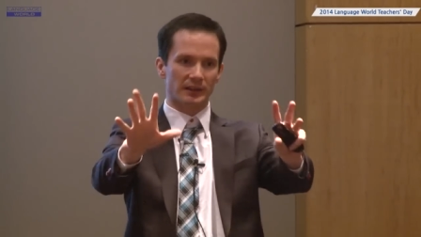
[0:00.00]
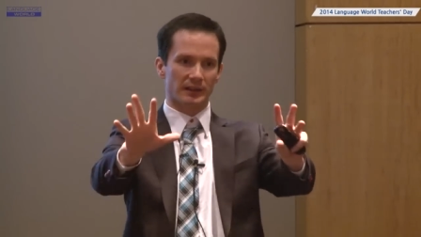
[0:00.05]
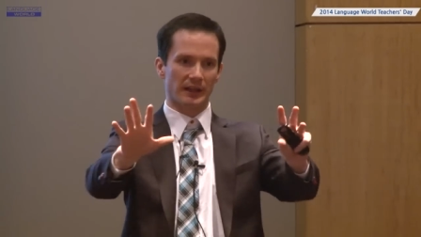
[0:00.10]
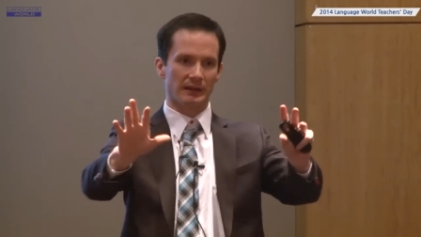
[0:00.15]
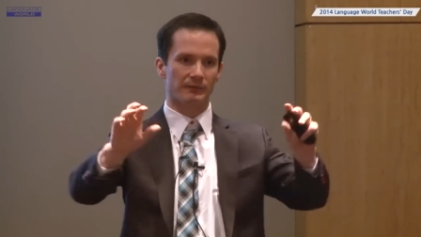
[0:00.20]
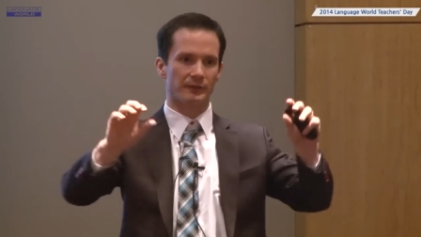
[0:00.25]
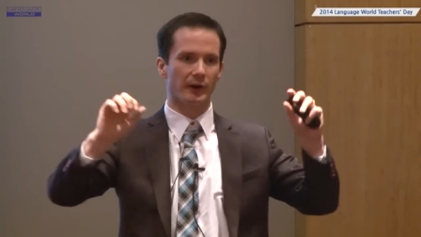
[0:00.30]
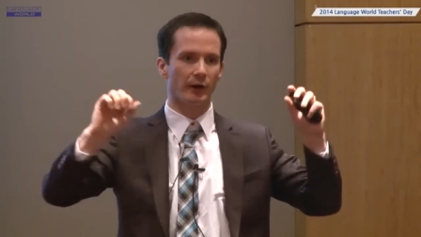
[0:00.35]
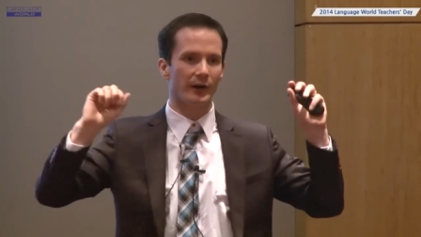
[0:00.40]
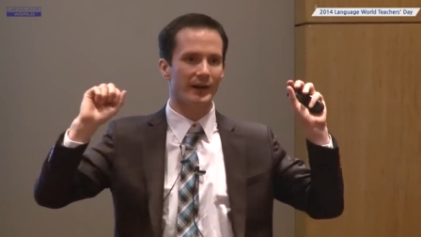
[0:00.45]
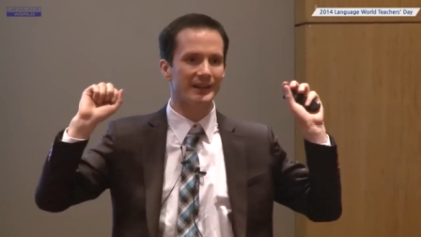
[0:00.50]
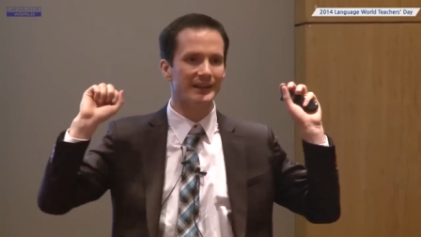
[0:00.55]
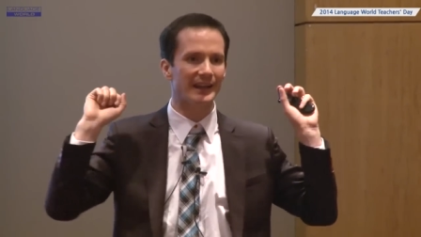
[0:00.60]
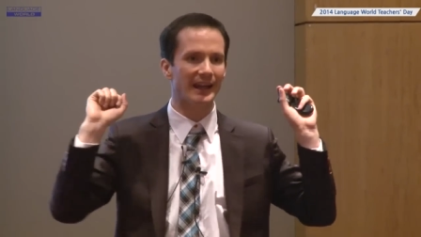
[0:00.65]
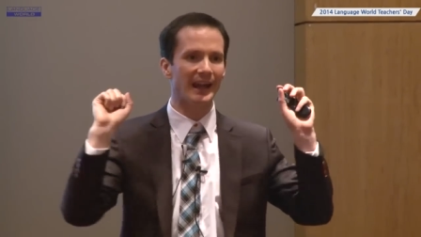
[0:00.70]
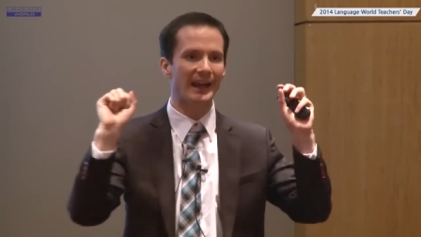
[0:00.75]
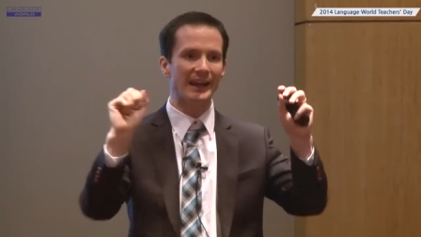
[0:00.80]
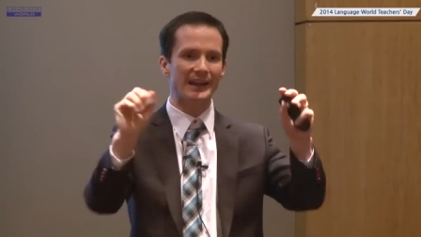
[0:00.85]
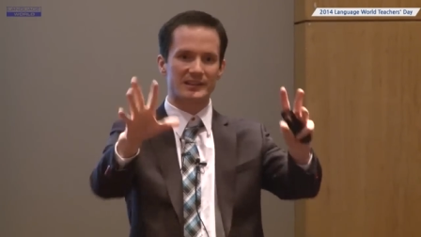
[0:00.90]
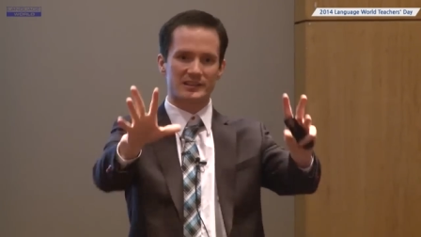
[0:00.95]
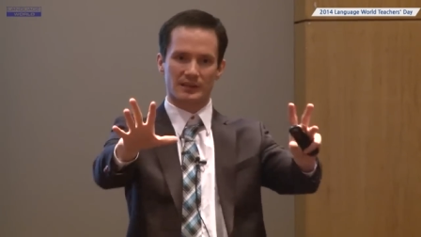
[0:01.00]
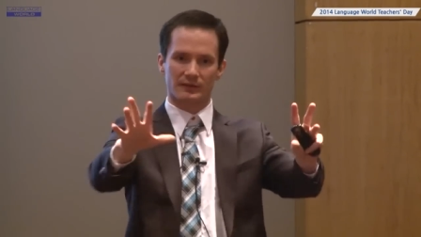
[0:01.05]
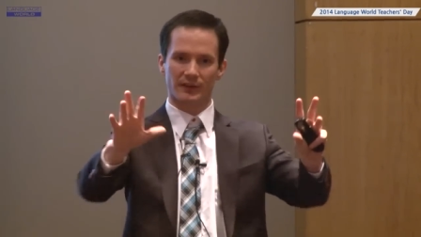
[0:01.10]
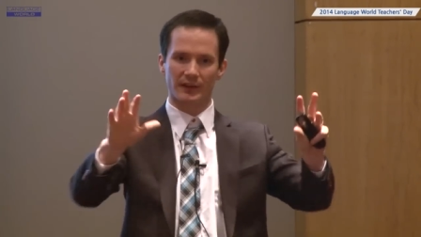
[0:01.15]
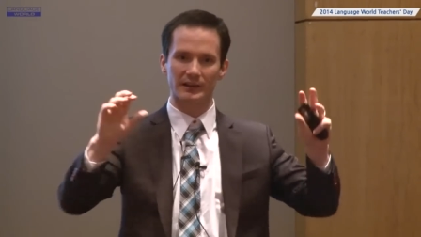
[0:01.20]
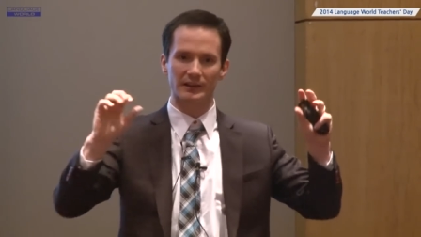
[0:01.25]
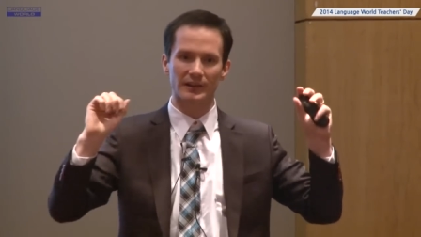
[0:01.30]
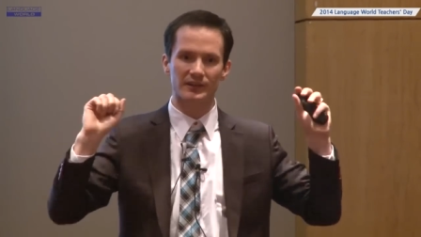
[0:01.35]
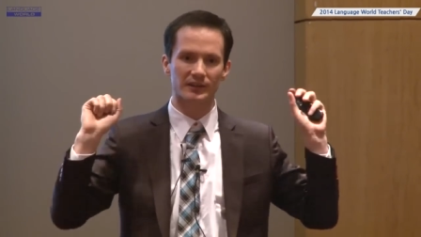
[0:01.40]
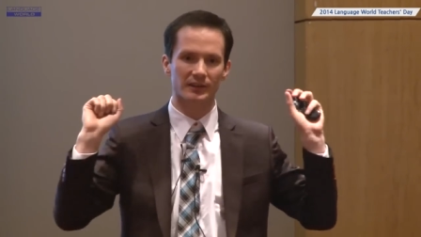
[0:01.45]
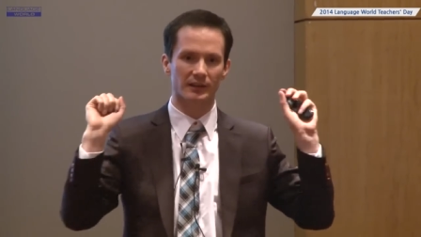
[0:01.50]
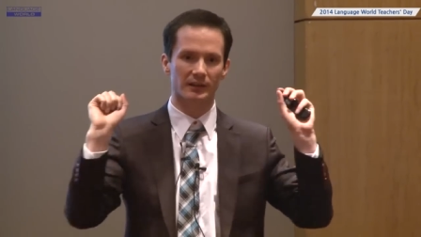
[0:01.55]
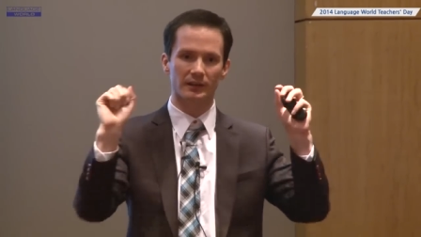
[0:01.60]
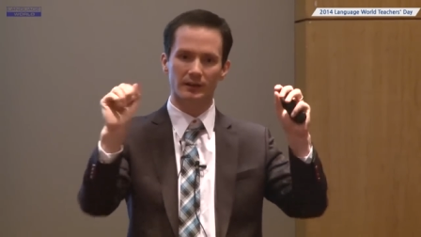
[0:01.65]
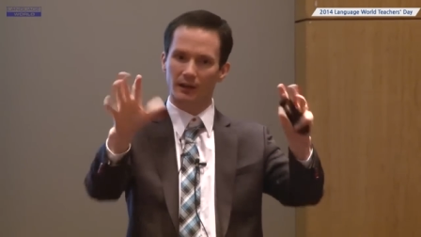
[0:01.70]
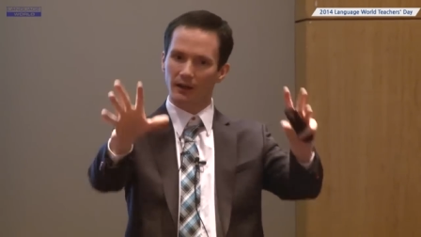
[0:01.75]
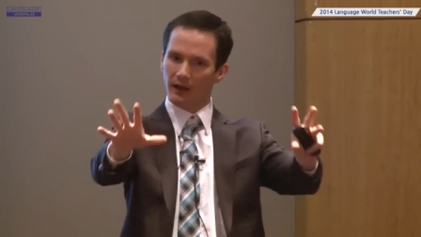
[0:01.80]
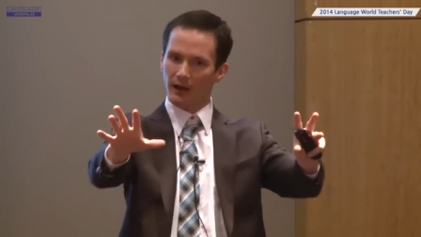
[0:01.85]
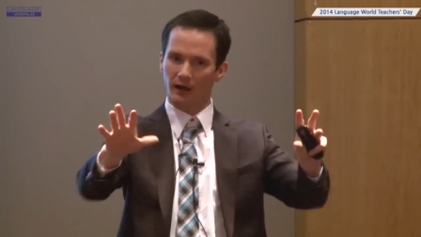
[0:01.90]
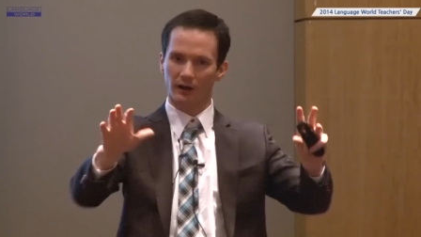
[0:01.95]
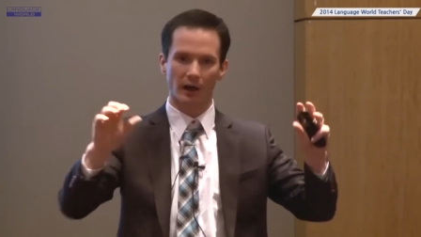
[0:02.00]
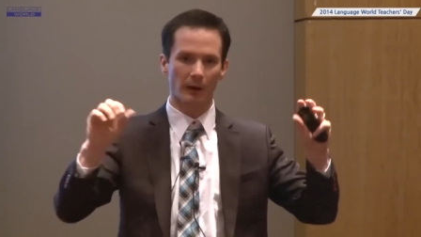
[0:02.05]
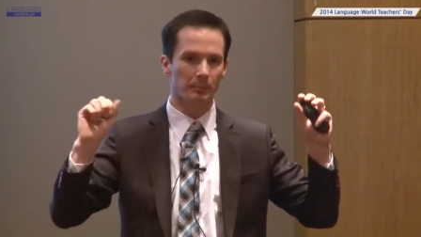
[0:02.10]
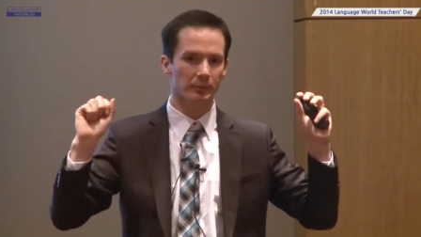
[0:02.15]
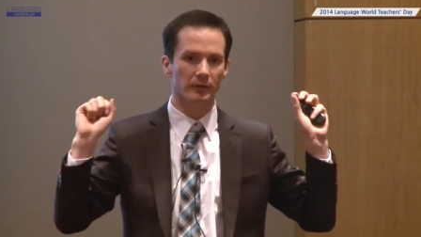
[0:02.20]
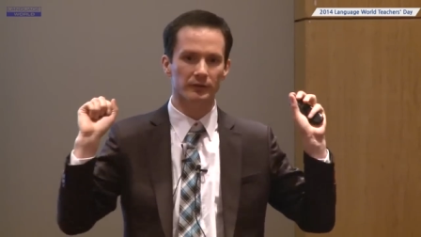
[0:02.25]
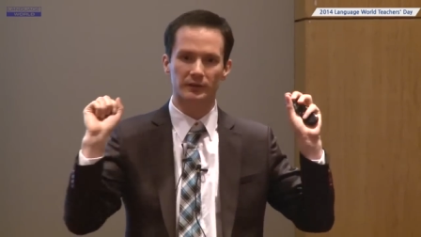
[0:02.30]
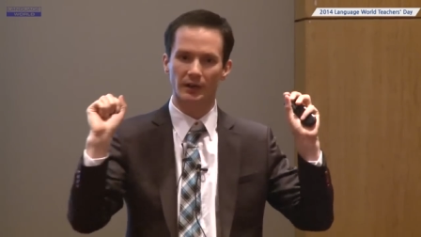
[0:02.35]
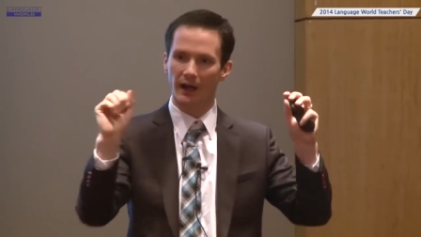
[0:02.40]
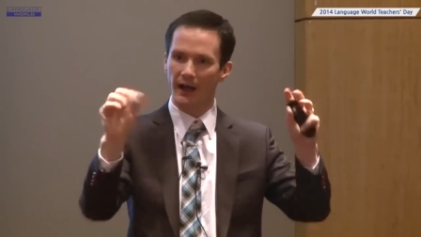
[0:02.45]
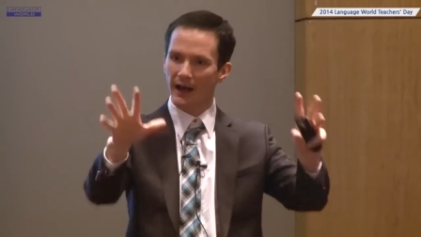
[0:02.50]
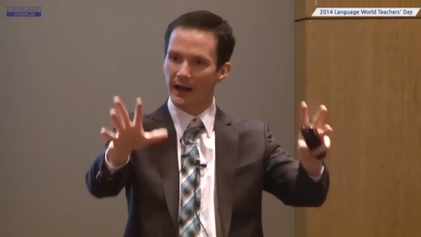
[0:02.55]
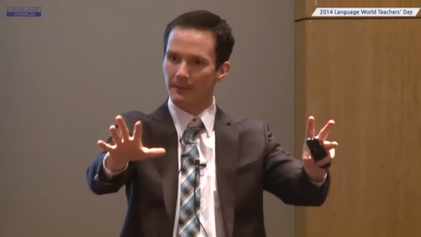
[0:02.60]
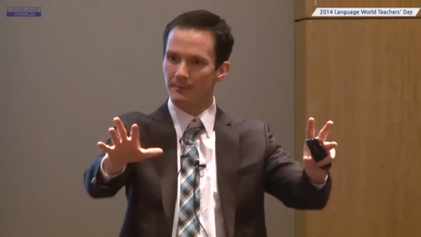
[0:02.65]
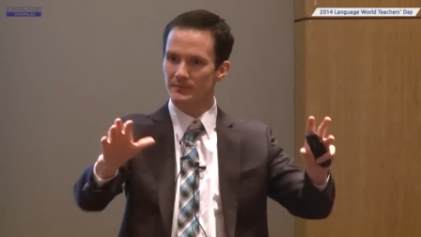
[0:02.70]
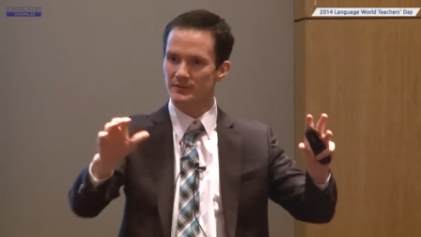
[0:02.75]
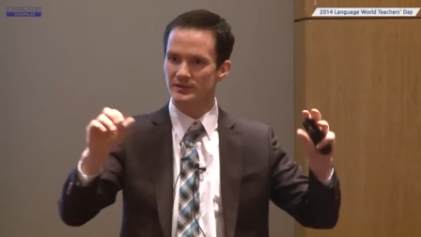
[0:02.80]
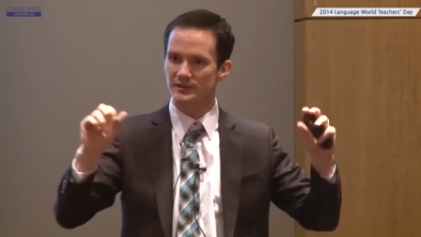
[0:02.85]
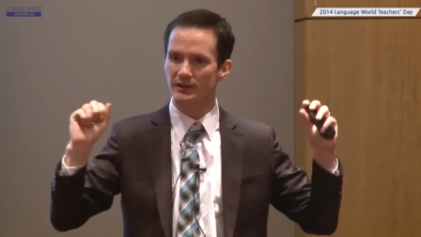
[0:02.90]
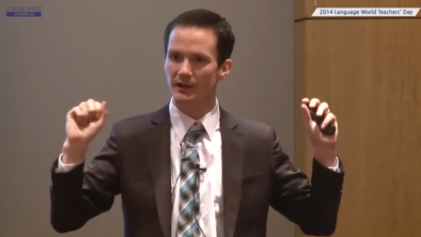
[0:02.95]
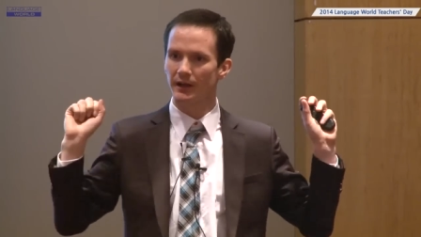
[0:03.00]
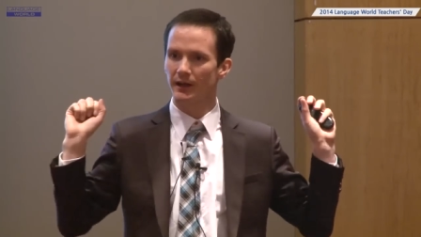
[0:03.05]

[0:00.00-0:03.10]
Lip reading: If they're engaged, if they listen a couple of times,